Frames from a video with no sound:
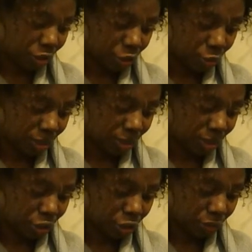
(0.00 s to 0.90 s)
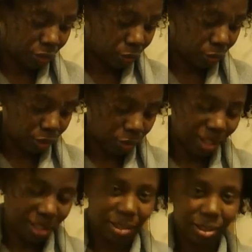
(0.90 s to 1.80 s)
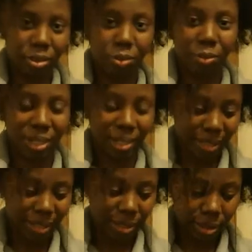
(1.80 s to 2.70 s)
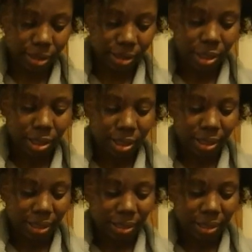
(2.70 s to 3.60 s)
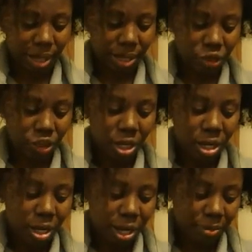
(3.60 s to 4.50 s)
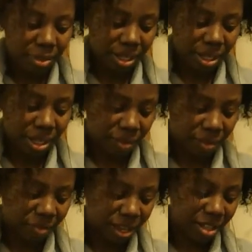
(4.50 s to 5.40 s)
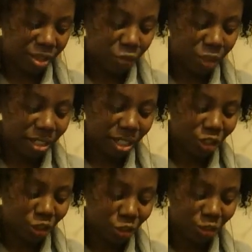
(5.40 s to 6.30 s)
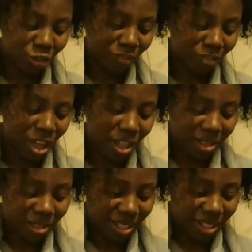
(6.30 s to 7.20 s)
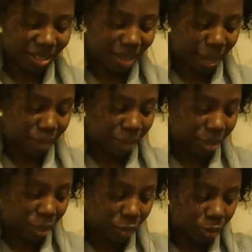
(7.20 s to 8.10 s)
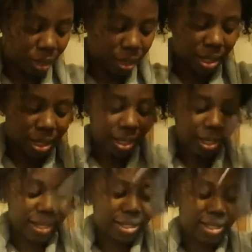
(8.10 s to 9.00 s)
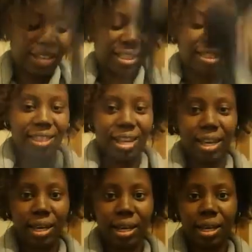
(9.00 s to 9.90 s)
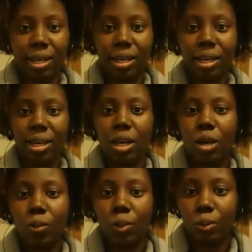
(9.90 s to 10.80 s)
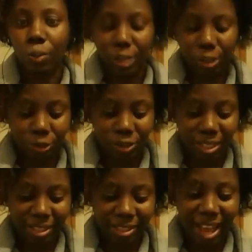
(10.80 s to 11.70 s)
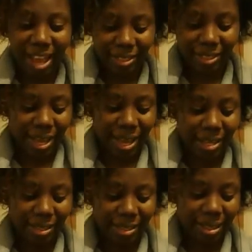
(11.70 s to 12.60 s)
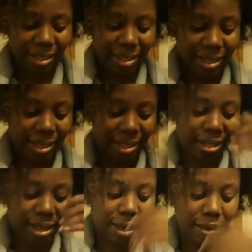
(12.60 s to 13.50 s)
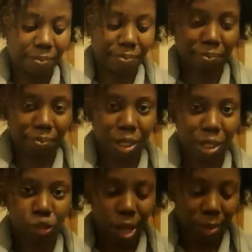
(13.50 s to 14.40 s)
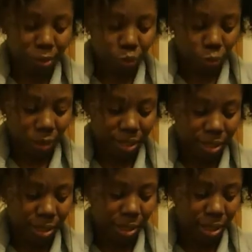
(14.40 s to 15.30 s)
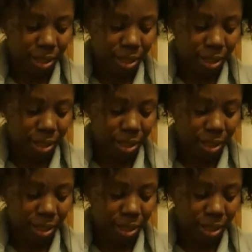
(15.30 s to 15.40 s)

to use this yarn for, so I think this will be a nice touch. I'm thinking of, the reason I showed you the flock this episode is I think we will be using that as the trapezoid